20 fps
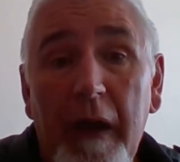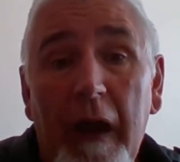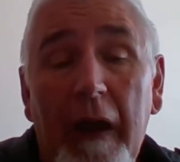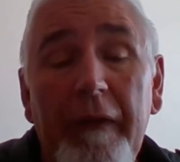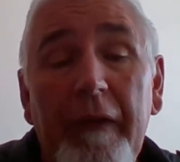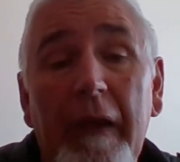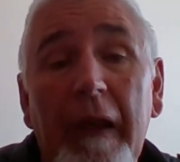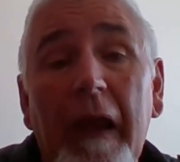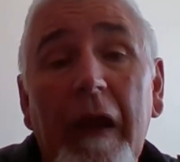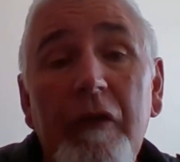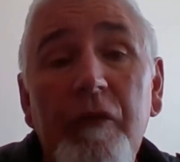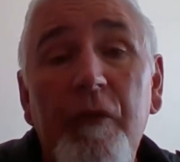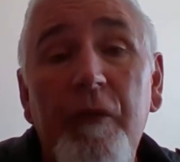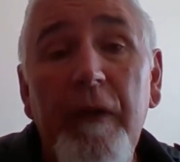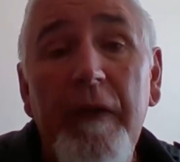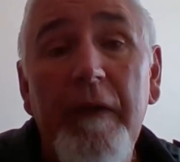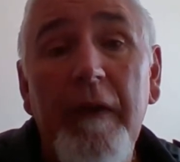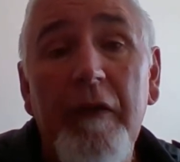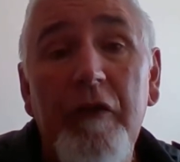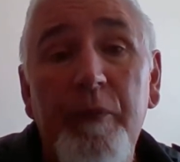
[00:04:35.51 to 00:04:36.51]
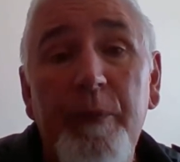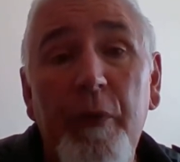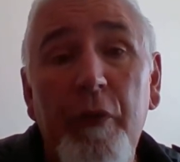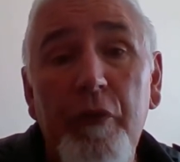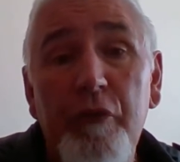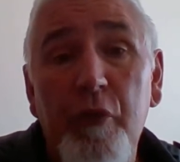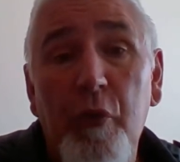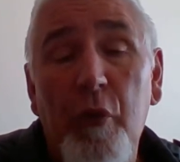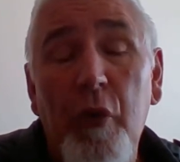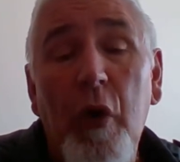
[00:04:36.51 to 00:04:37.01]
And the last thing that
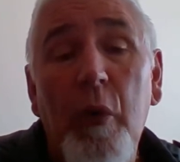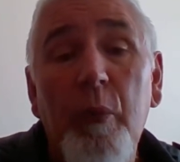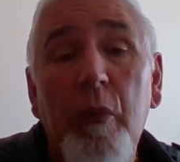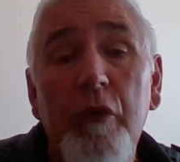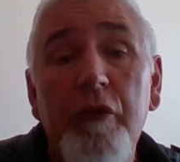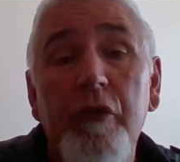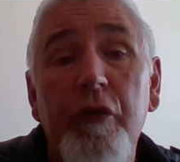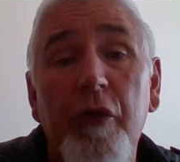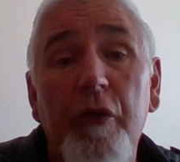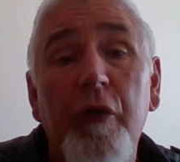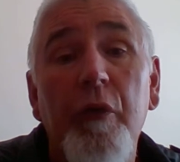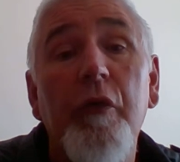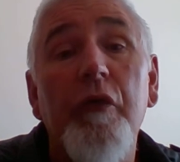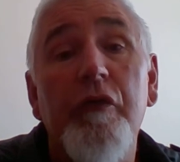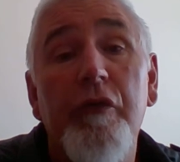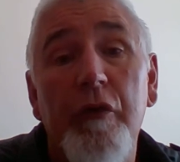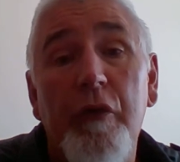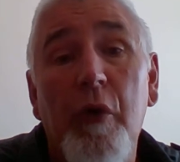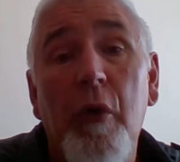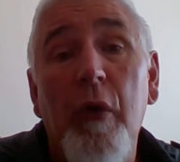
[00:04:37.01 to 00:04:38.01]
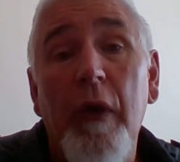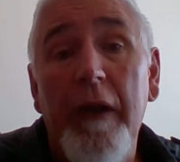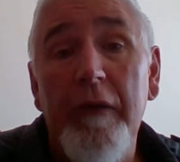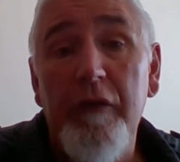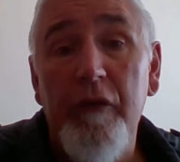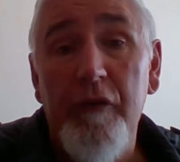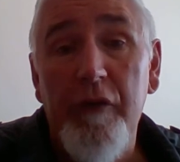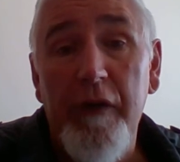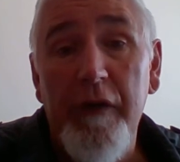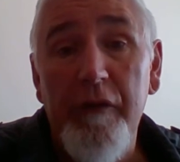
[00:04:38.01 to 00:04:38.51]
spiritual realm wants you to do is to call out
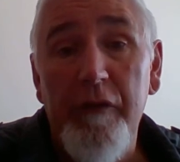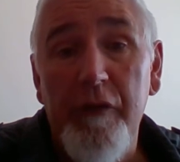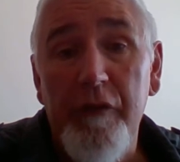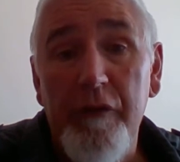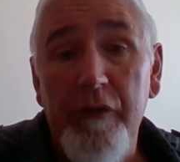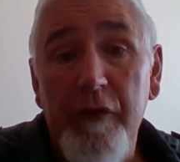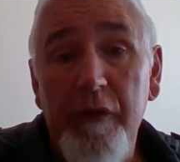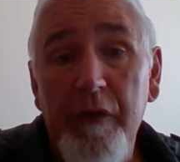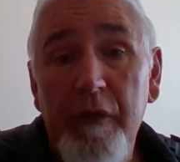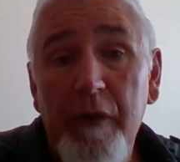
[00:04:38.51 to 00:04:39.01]
to Jesus.